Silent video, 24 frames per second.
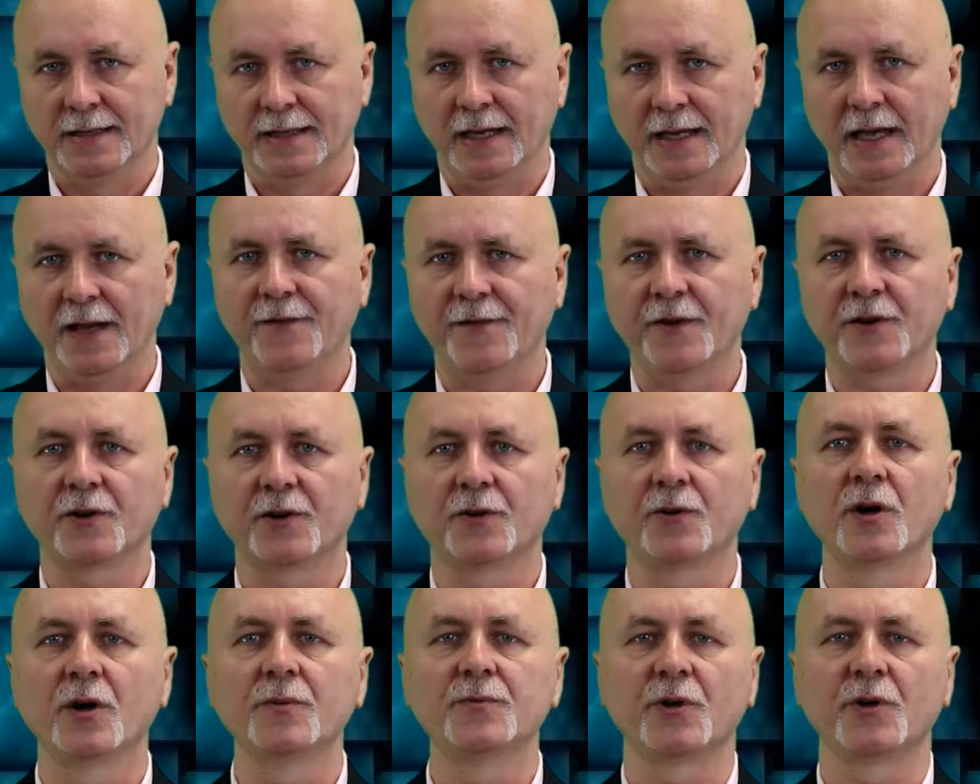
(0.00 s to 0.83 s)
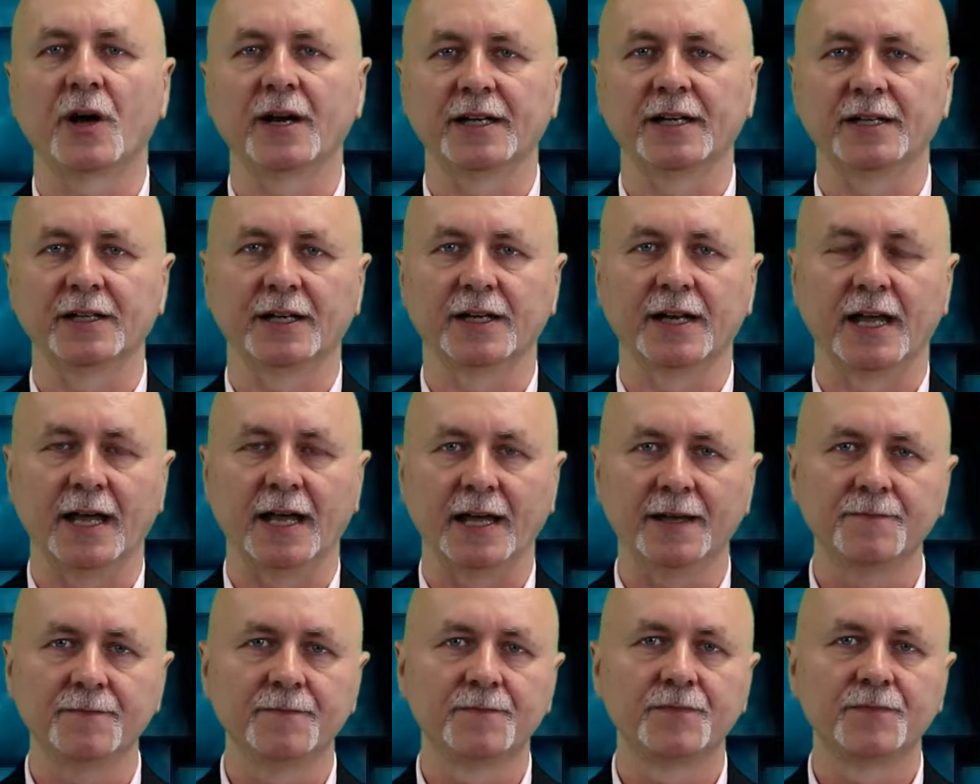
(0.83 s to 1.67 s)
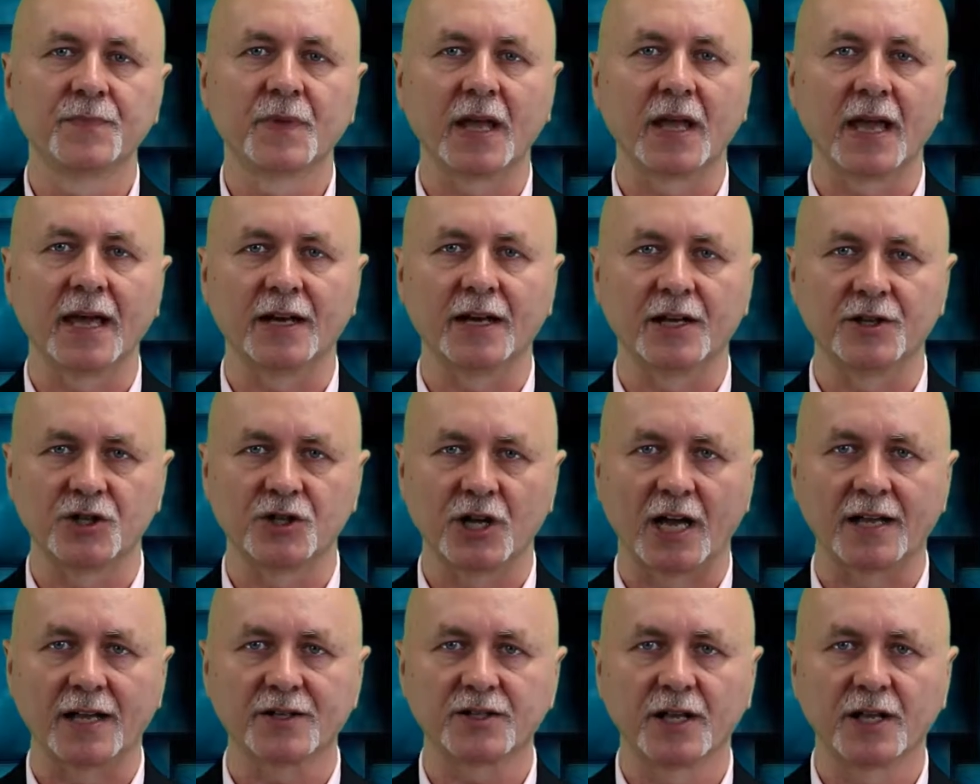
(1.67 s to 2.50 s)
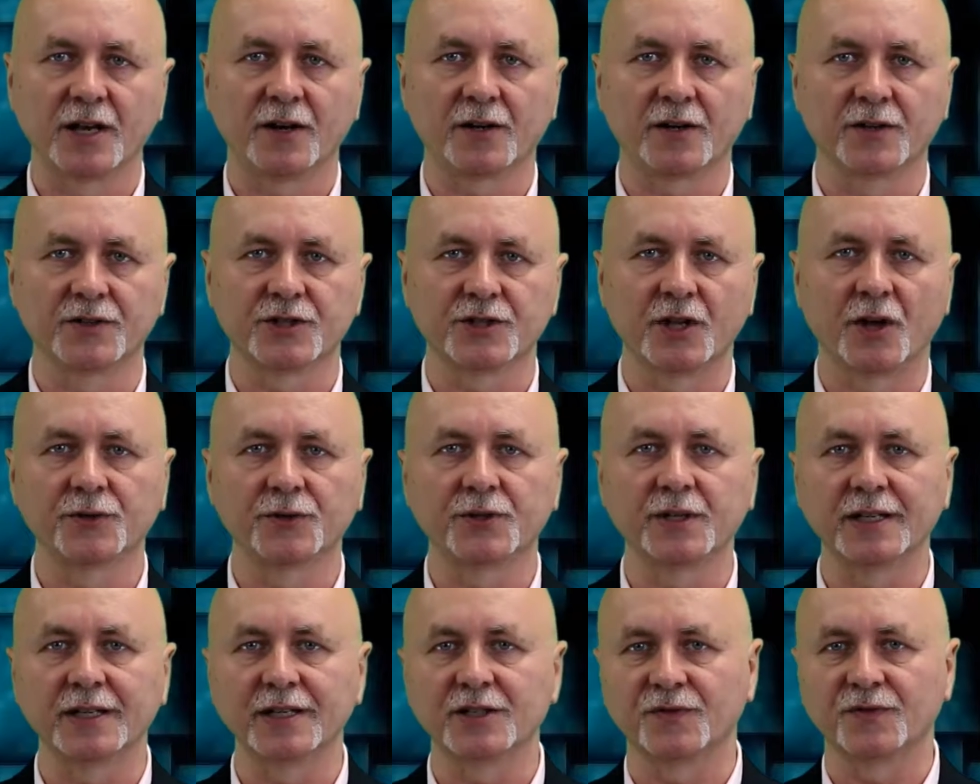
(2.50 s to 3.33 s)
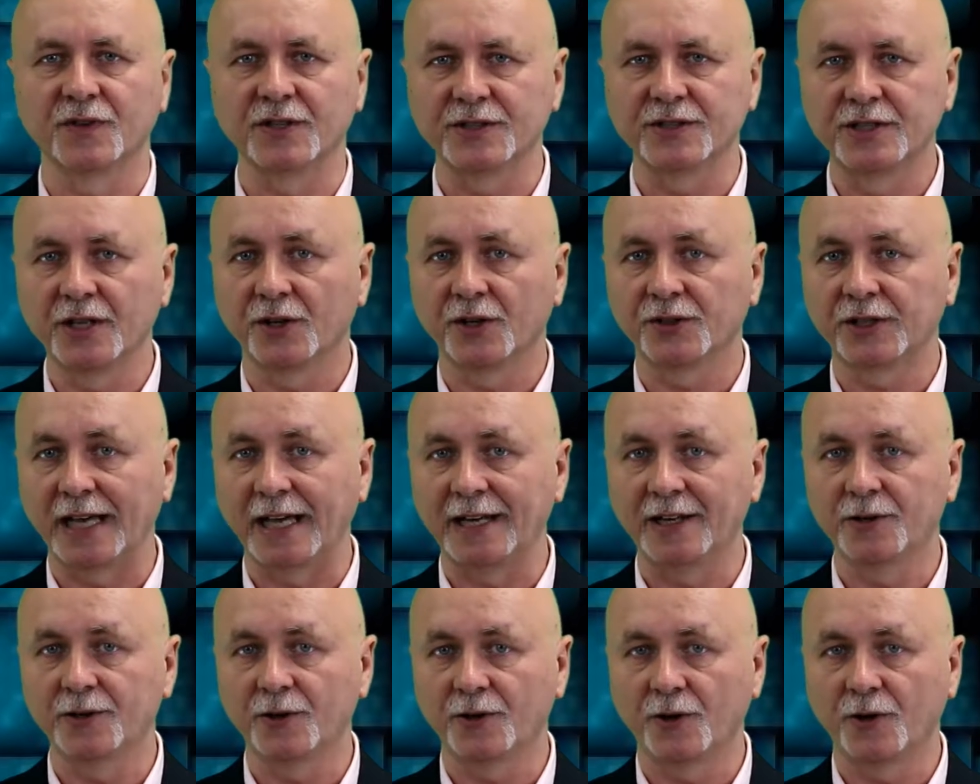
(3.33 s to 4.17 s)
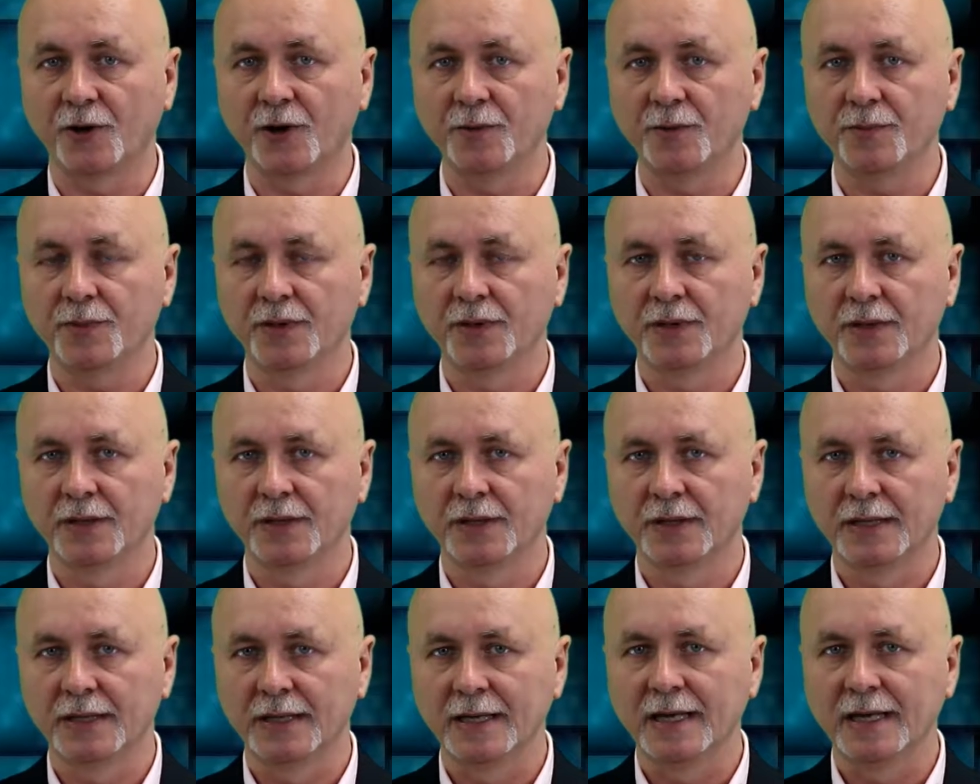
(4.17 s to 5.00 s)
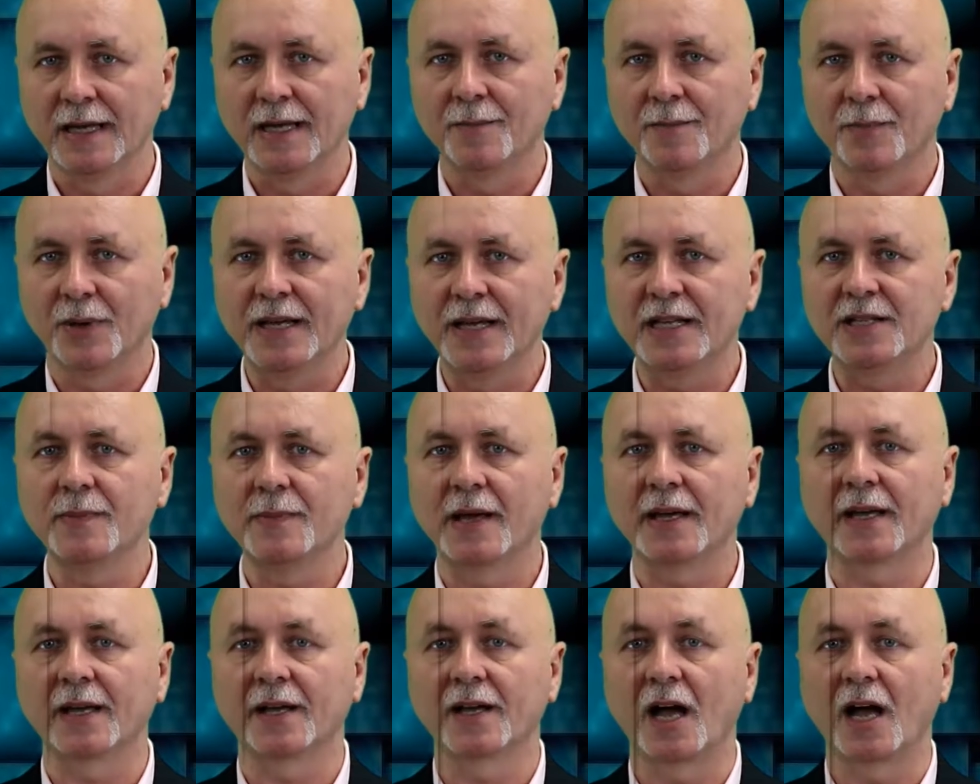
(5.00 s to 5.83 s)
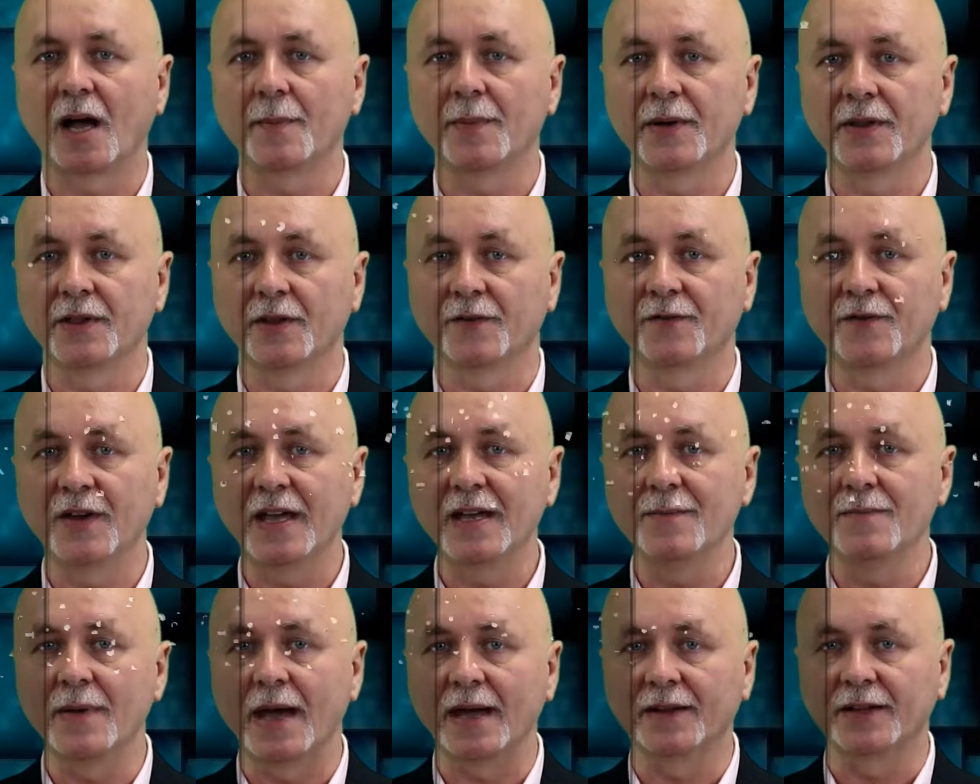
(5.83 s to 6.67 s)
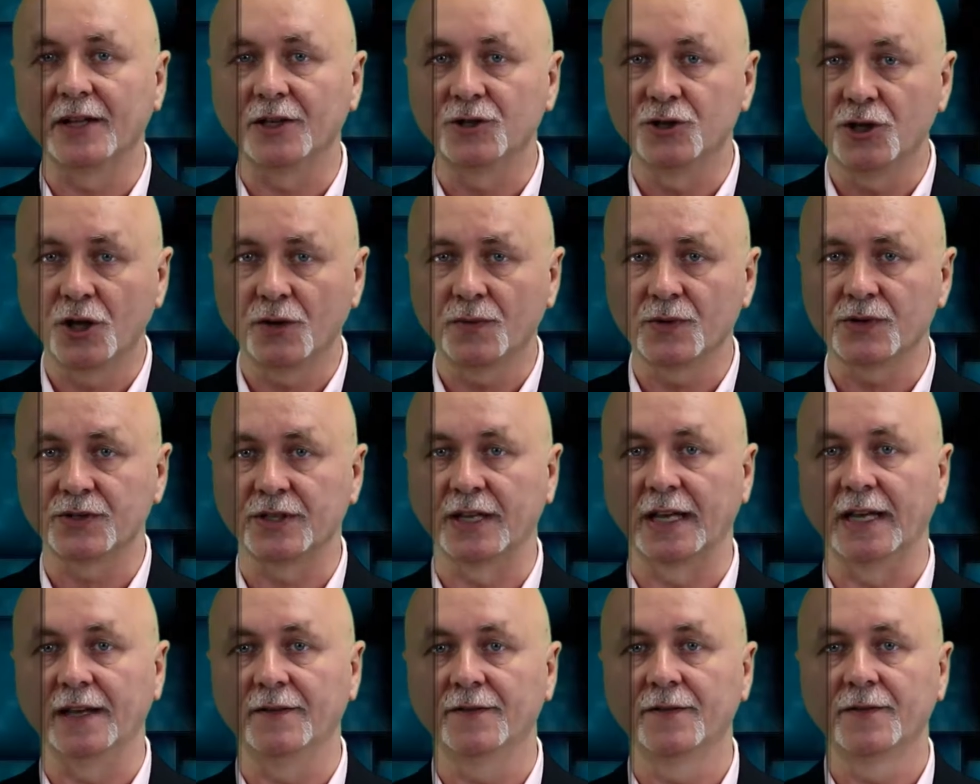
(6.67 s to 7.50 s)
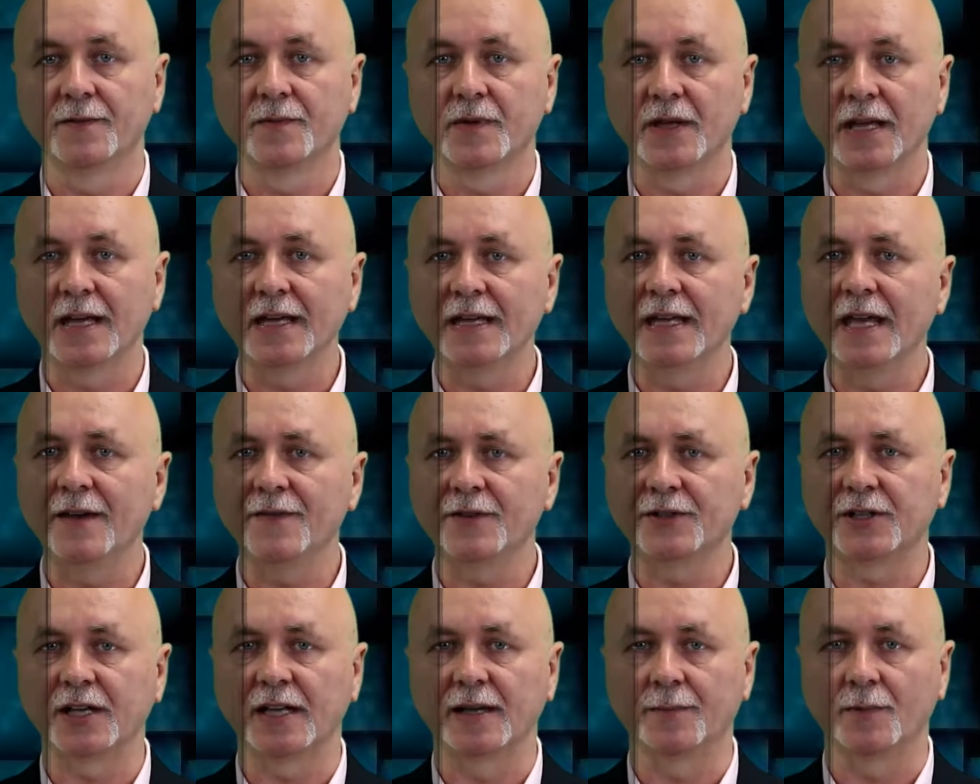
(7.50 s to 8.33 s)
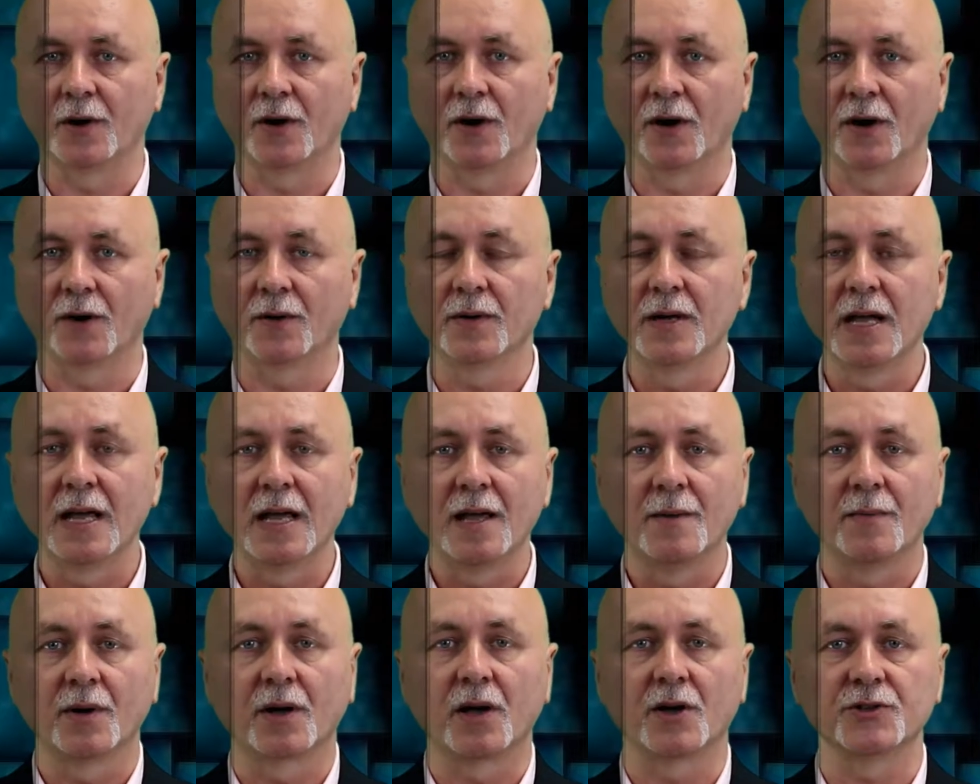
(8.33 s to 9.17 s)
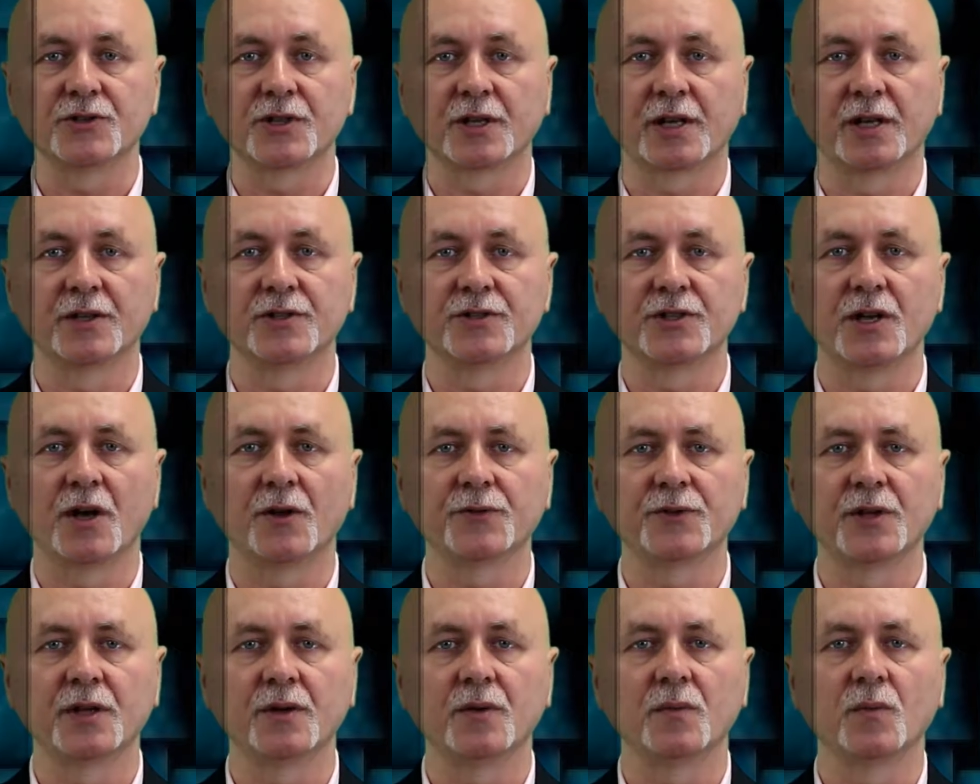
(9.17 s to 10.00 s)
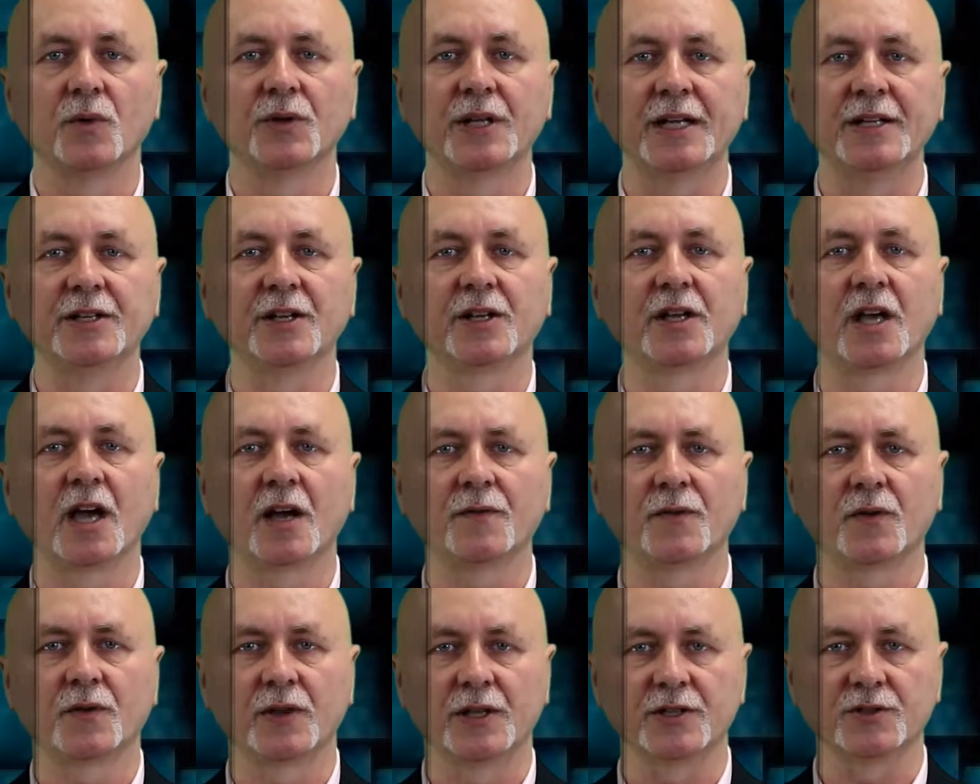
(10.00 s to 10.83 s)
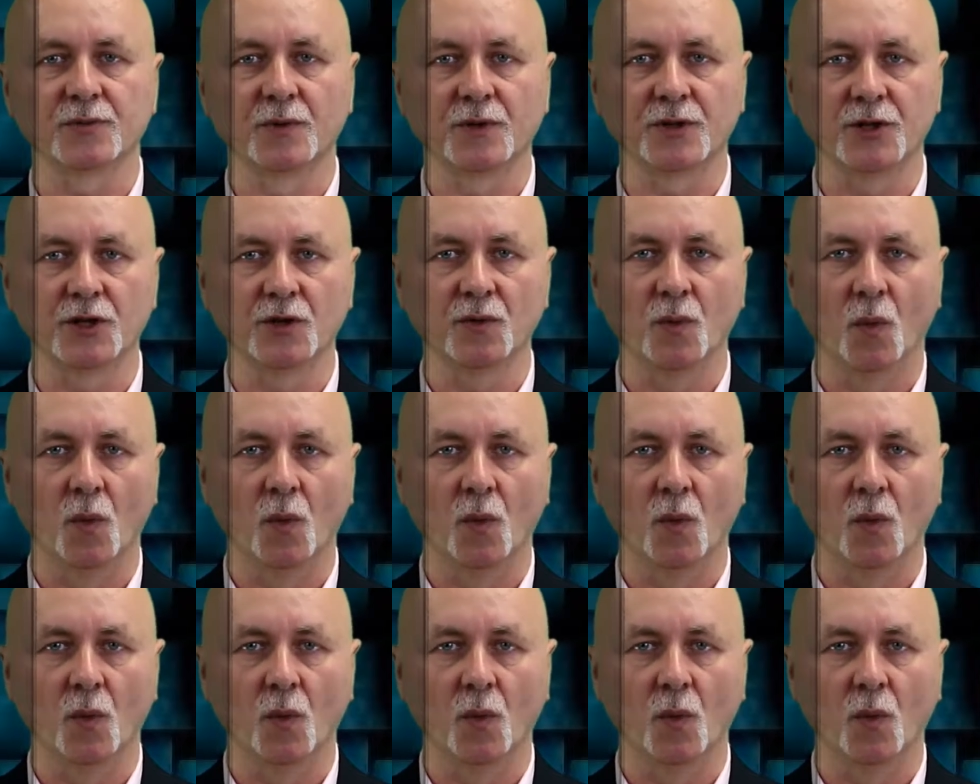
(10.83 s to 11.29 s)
If you're in a group training today and a Giant Slayer consultant is facilitating your group, please make a copy of the feedback that you receive and give it to him or her because the consultant will need to cover this with you